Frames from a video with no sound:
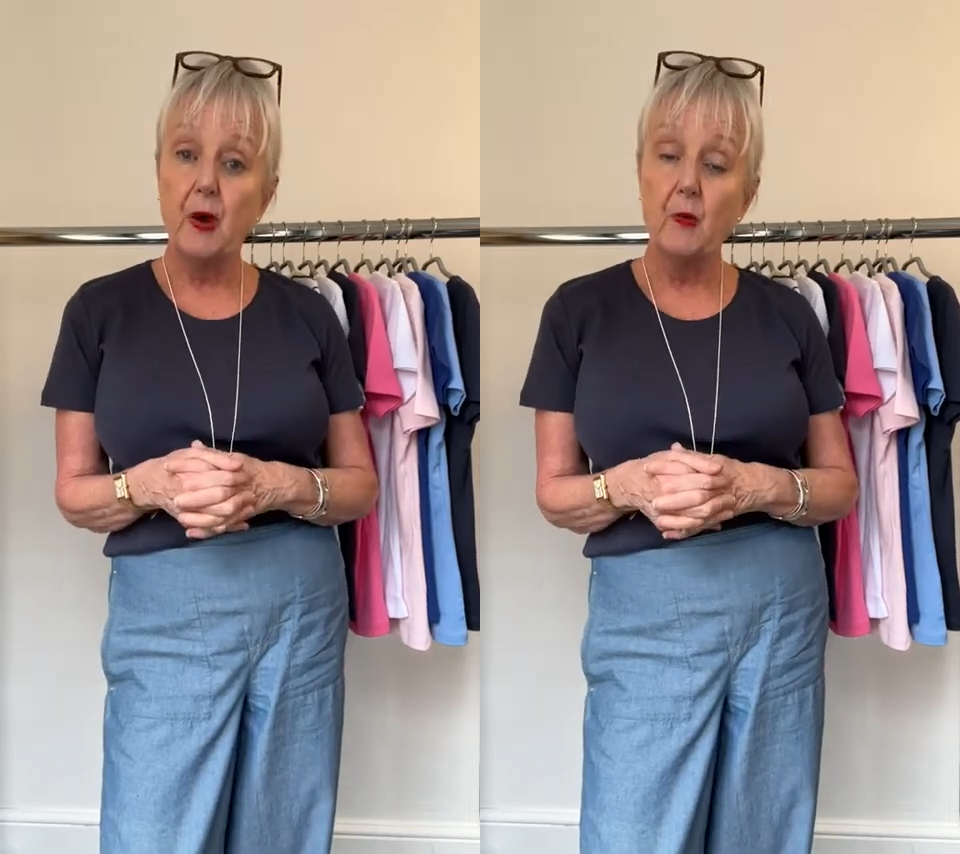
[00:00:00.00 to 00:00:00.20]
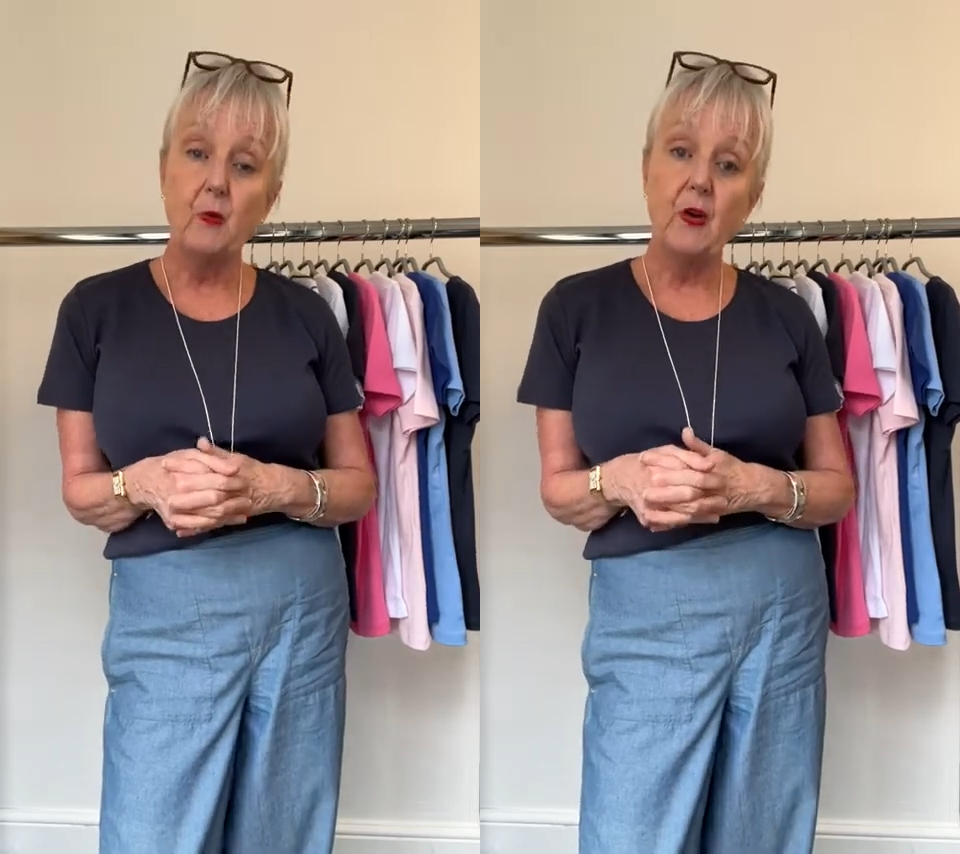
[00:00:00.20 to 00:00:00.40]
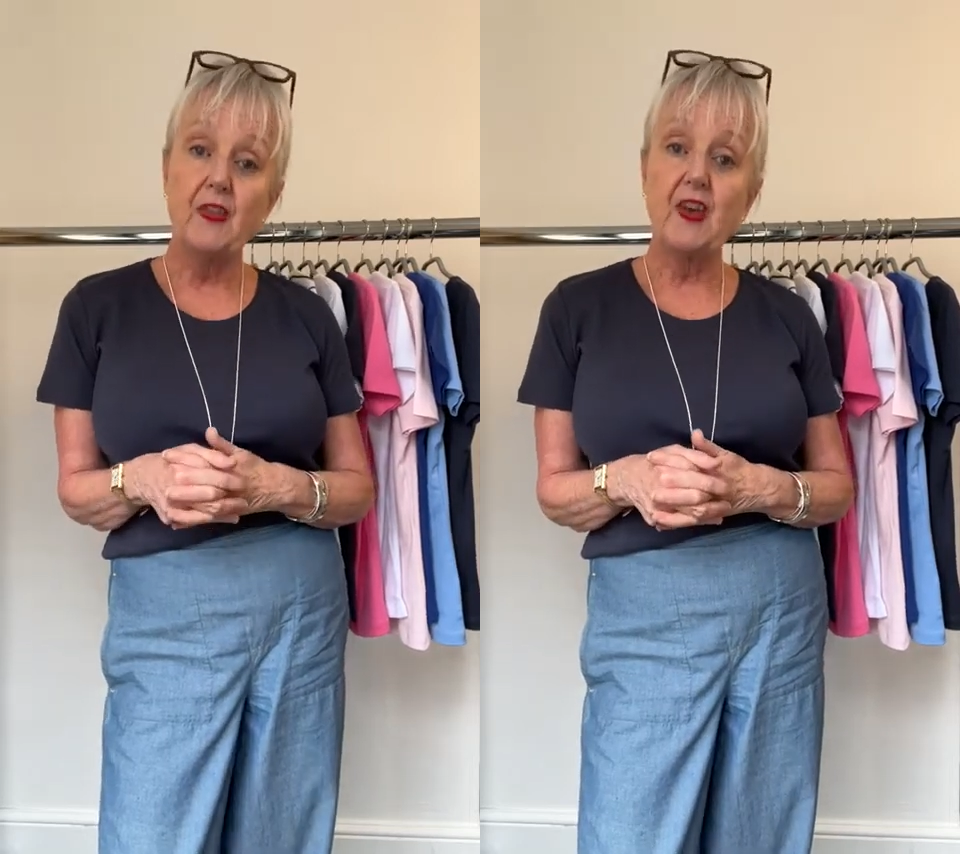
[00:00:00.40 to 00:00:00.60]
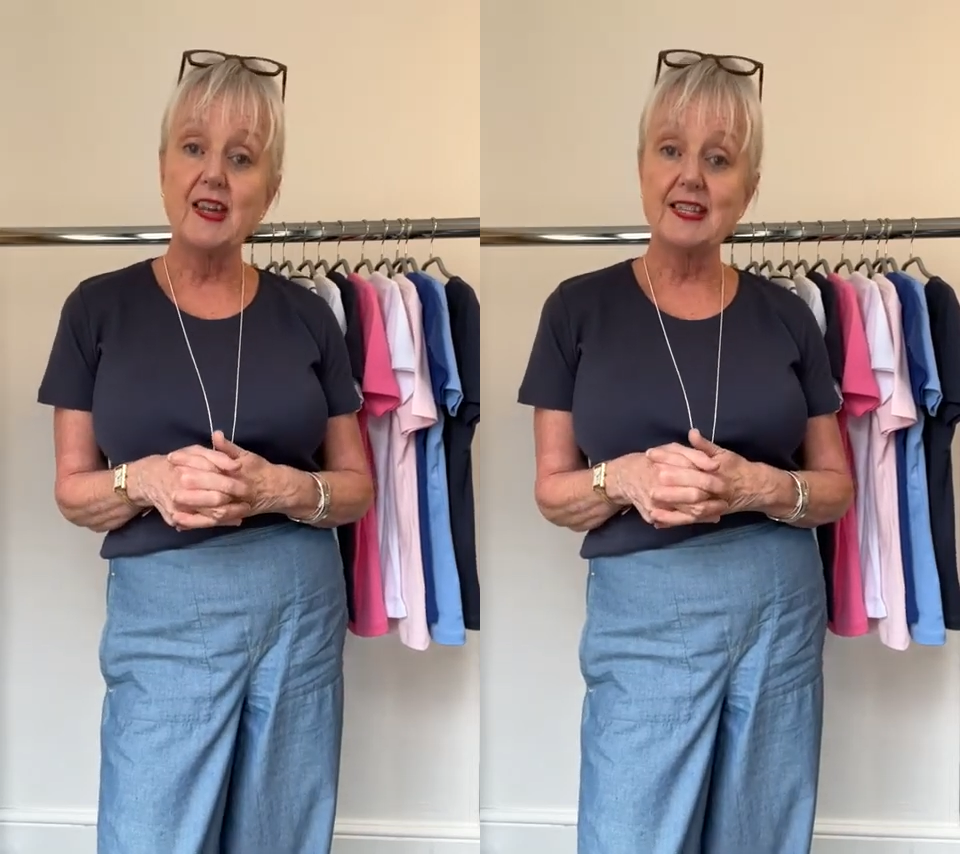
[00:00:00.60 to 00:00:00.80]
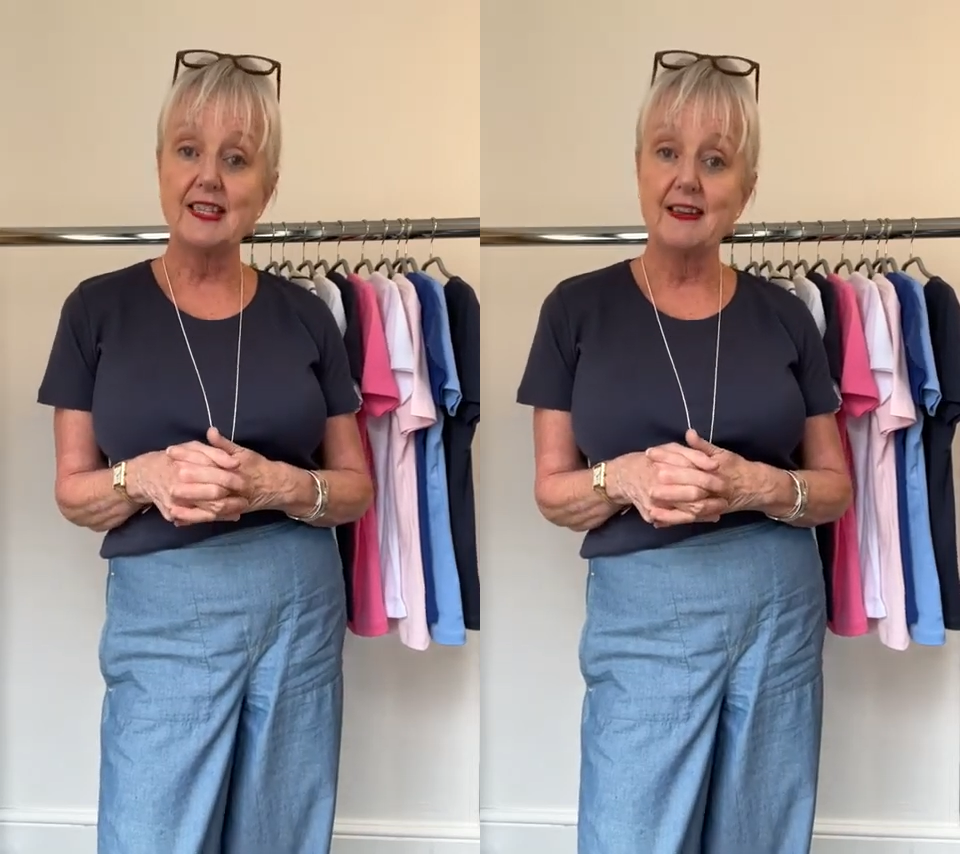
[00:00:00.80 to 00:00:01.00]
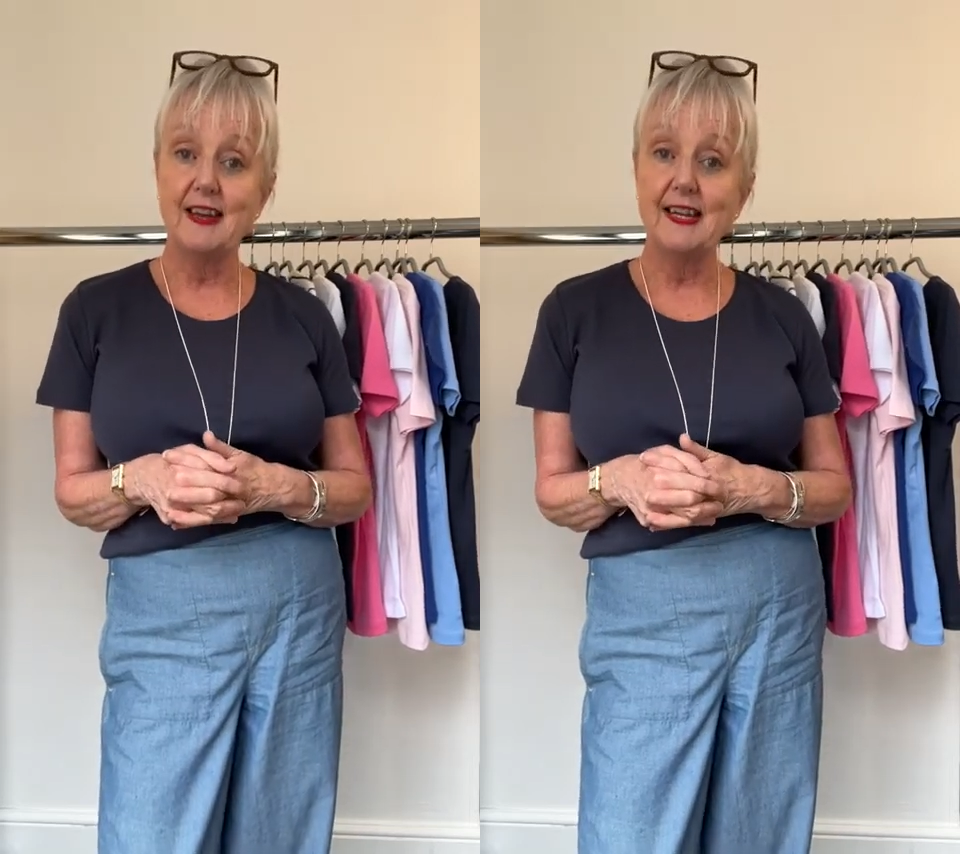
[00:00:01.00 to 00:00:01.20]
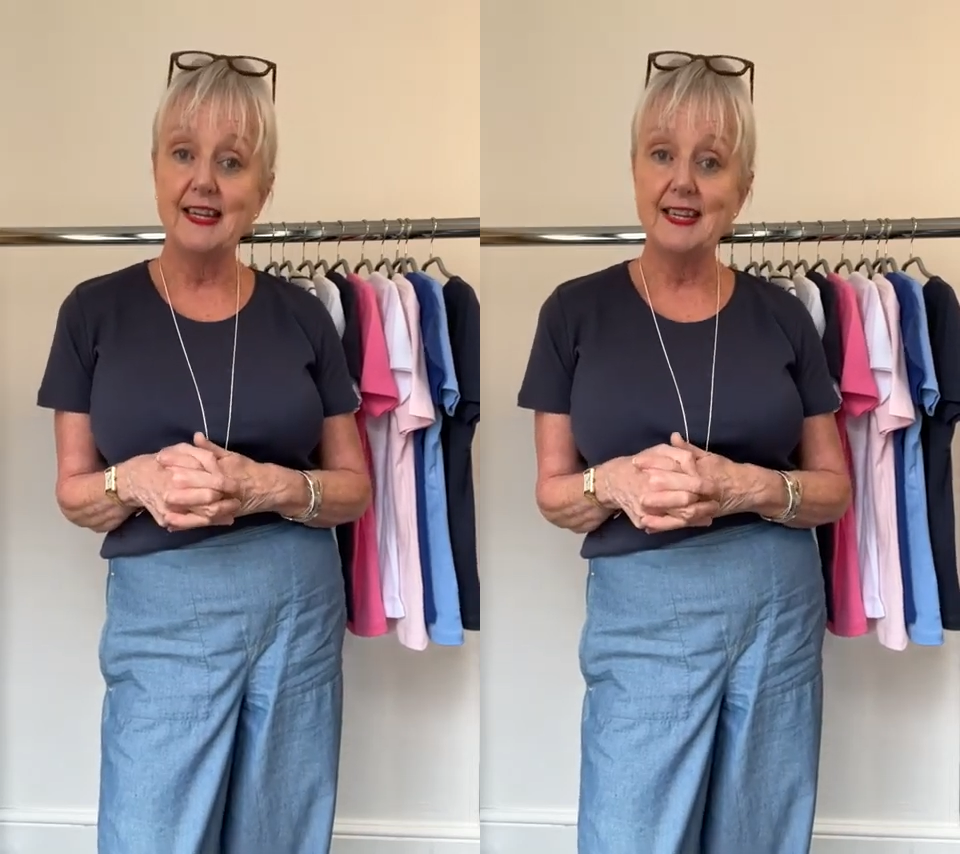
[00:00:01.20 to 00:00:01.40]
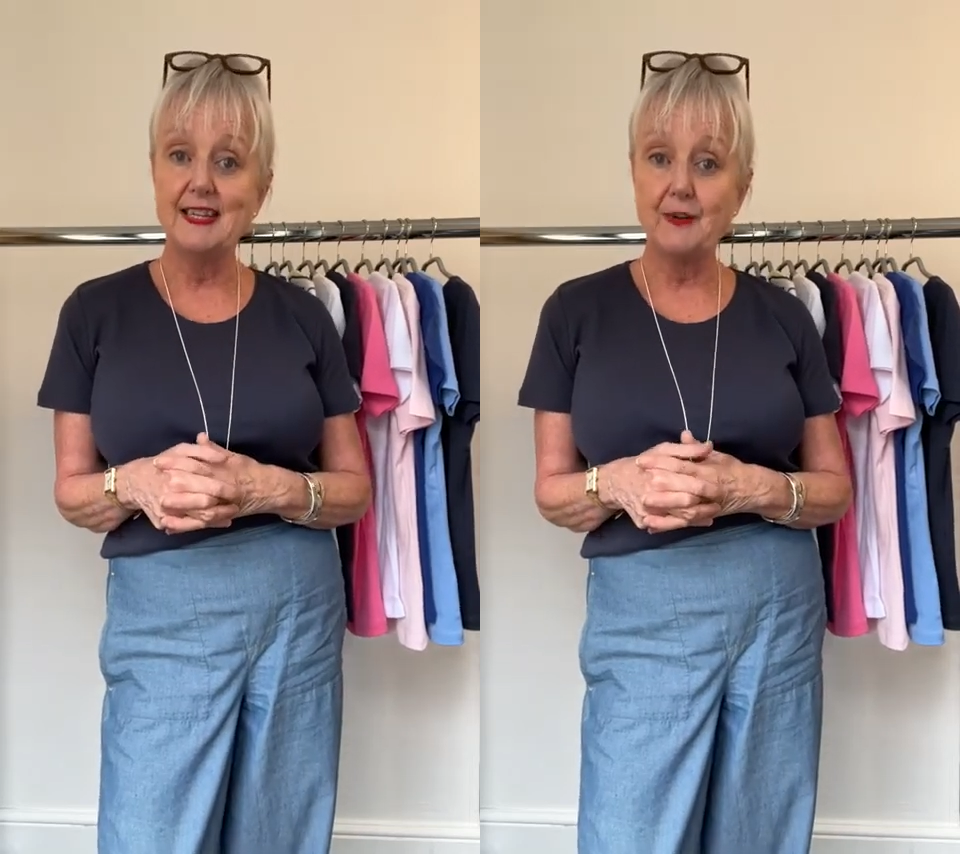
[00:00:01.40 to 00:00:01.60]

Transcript: but with a slightly